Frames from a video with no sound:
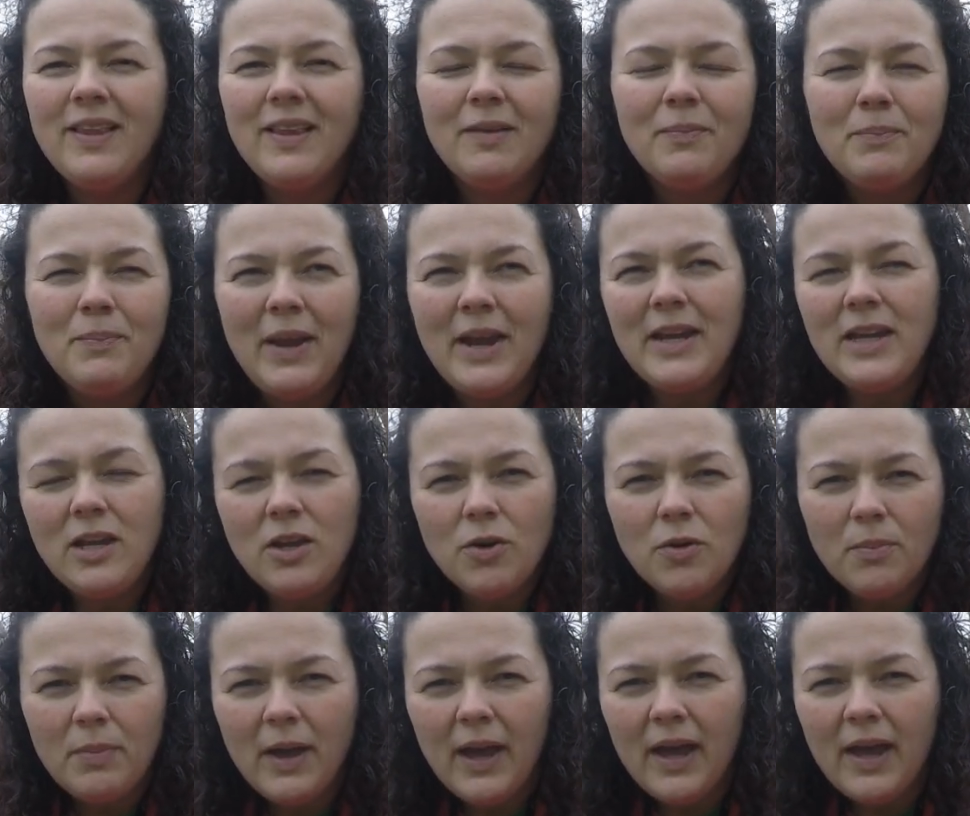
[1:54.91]
making your
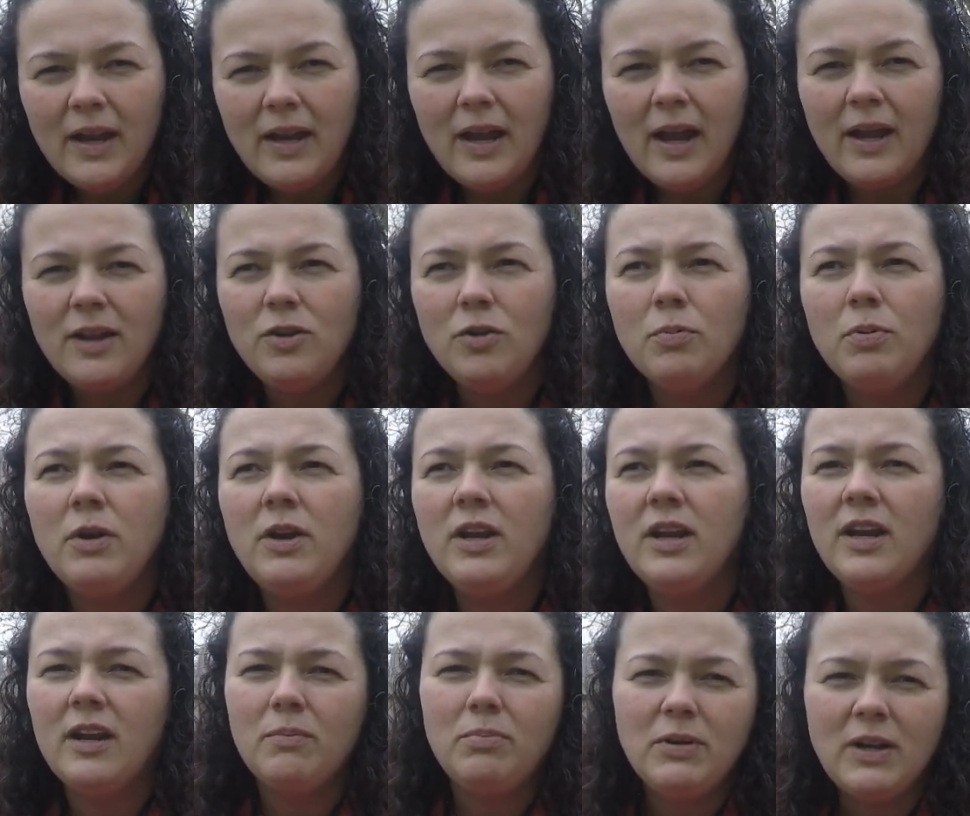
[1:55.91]
bed and you're putting
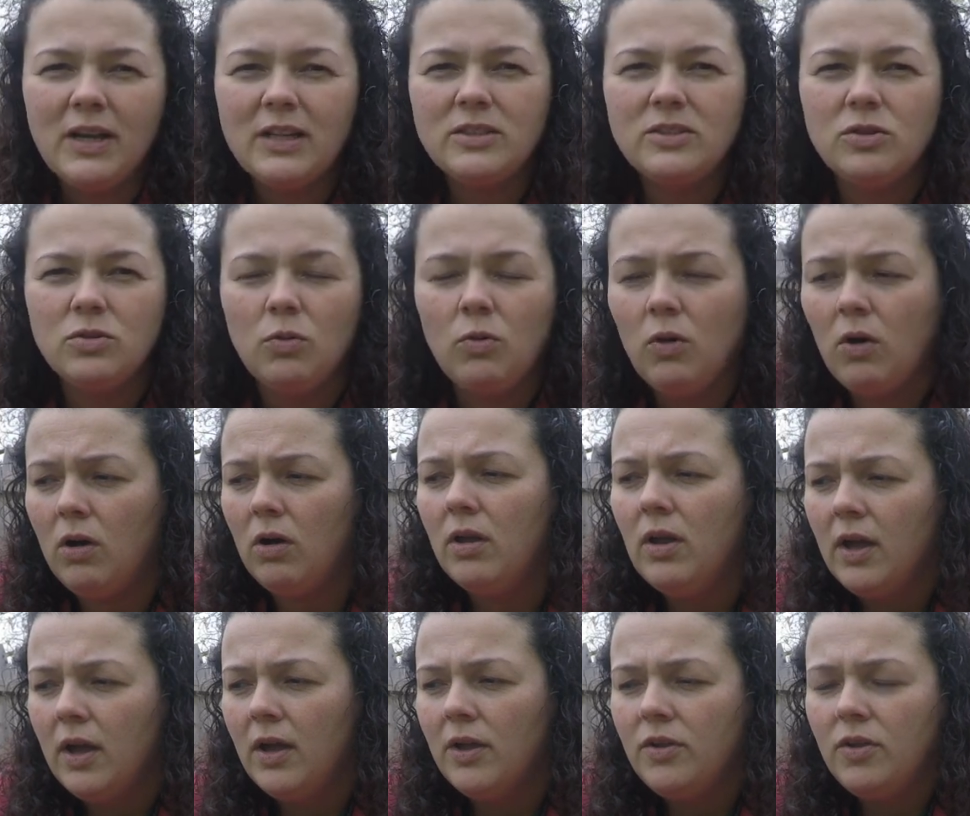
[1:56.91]
it up against the wall,
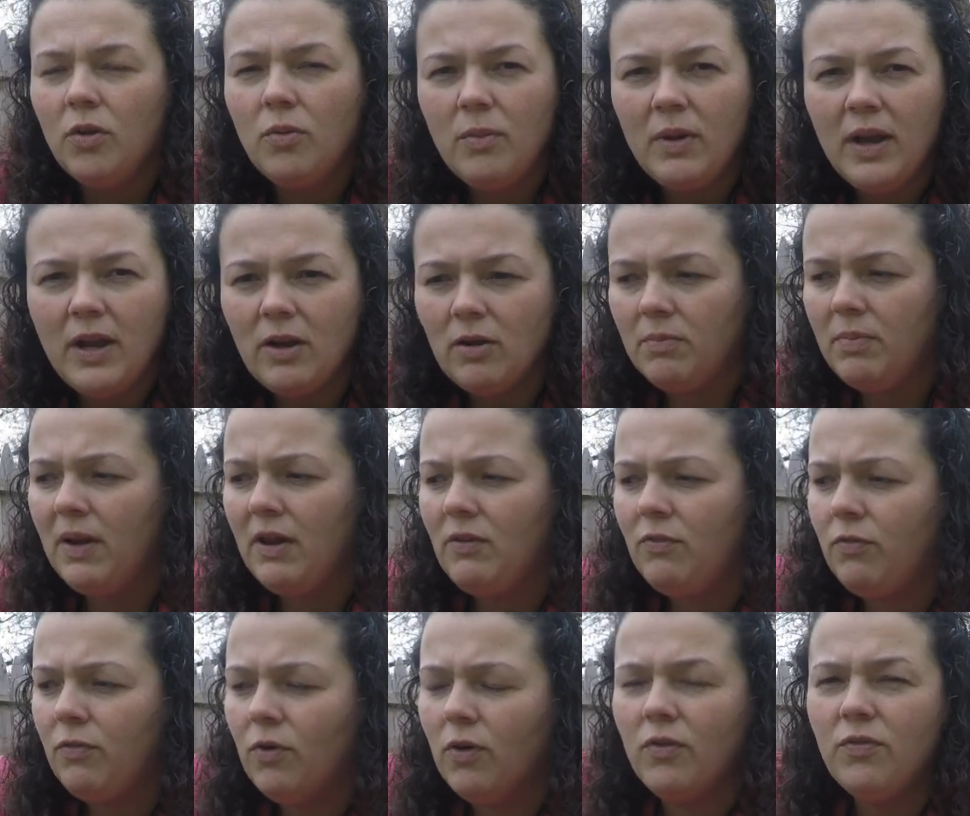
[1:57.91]
don't make your bed
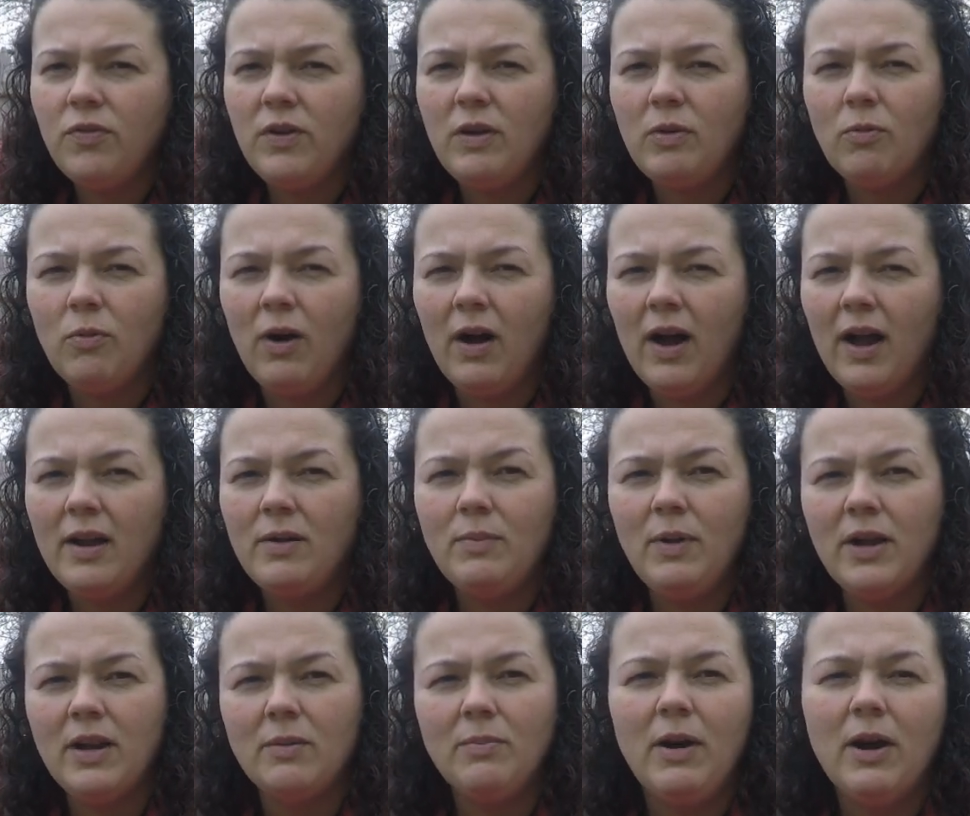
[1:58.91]
4 feet wide,
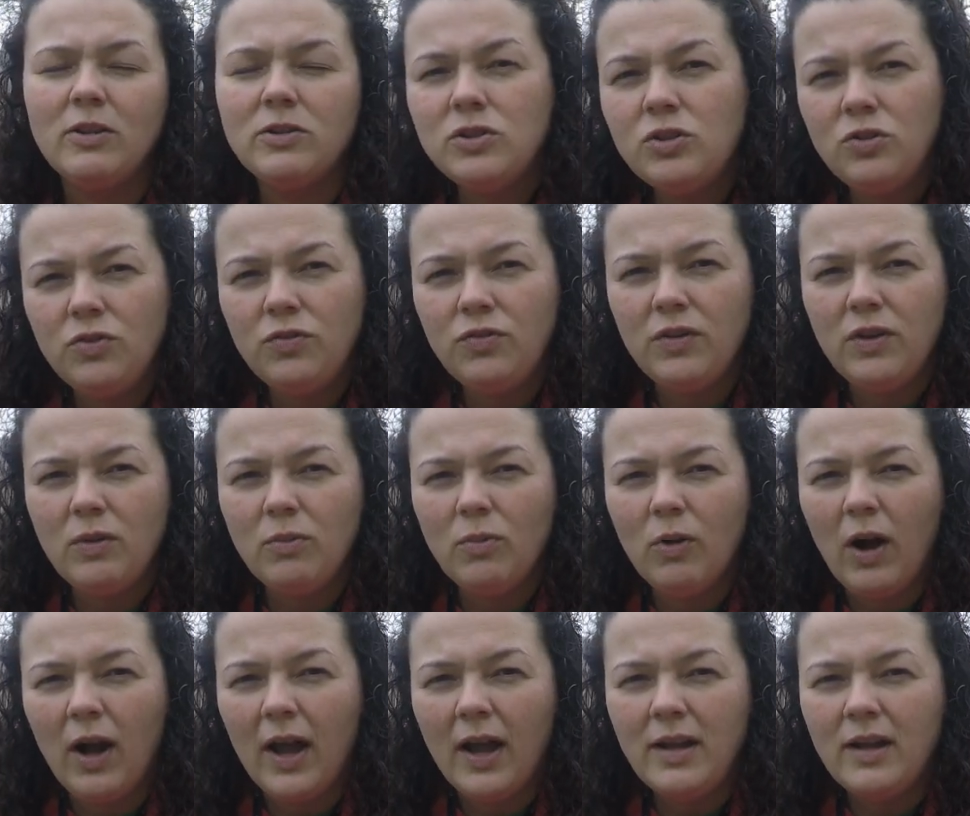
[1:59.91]
make it about 2 feet
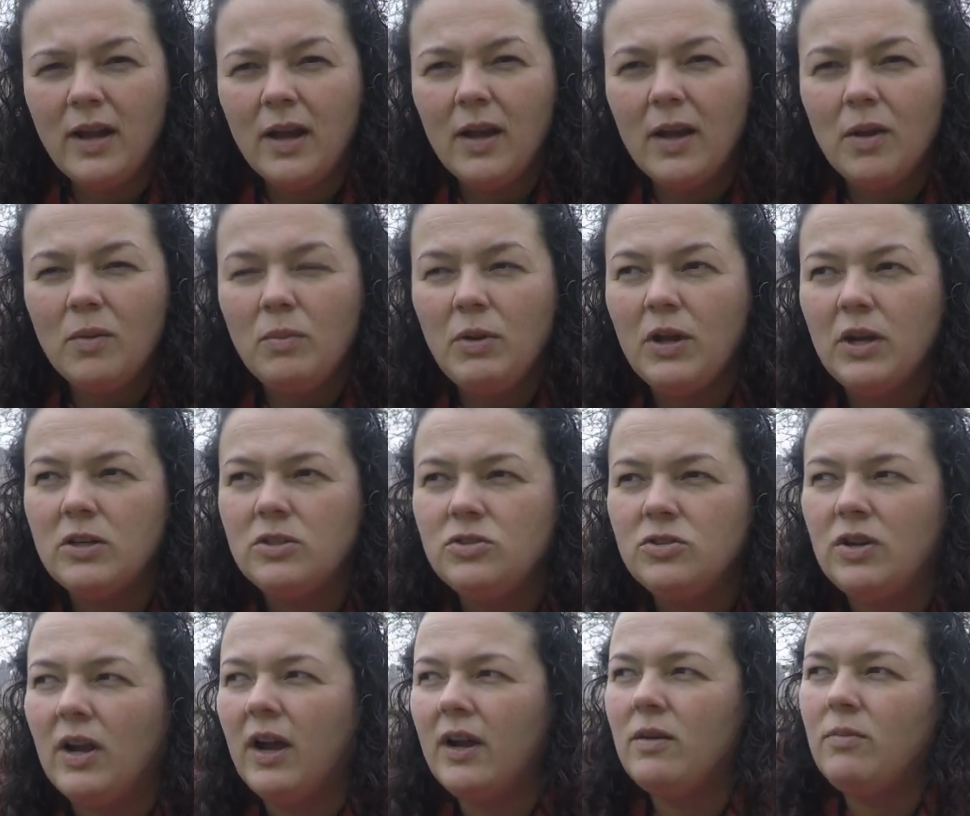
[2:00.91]
wide, because you're
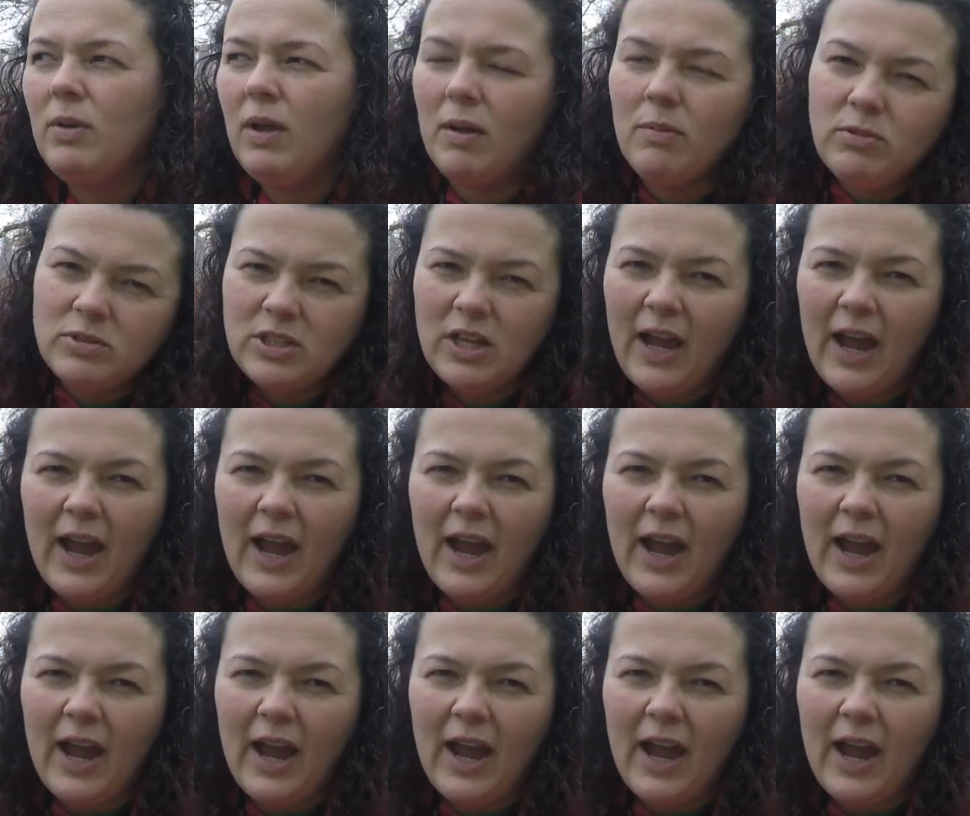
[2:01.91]
not going to be able to